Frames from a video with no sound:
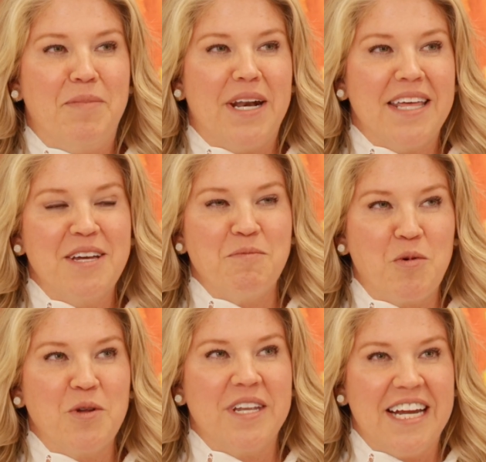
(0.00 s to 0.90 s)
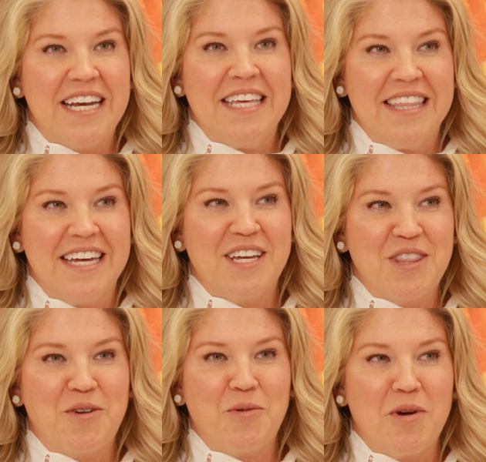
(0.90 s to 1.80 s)
but I think more than
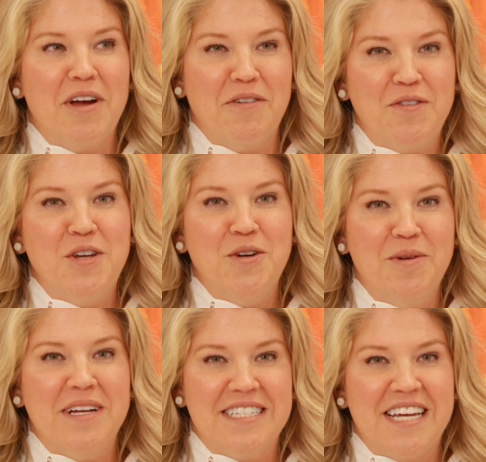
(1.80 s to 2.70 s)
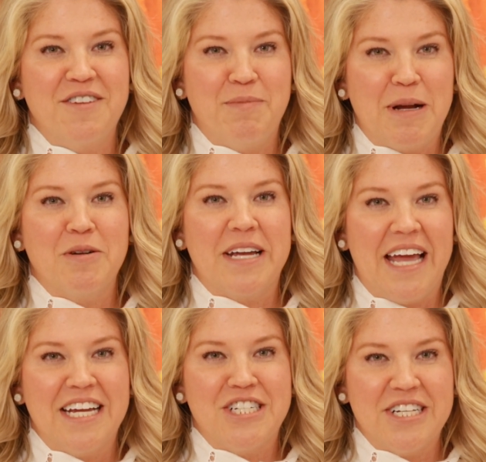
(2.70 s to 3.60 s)
anything, there were a few Dave Perry
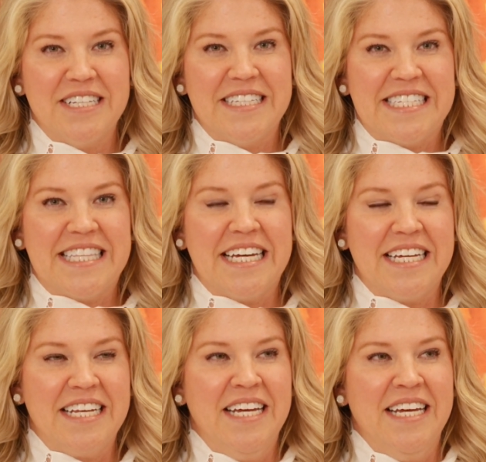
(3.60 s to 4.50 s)
agents that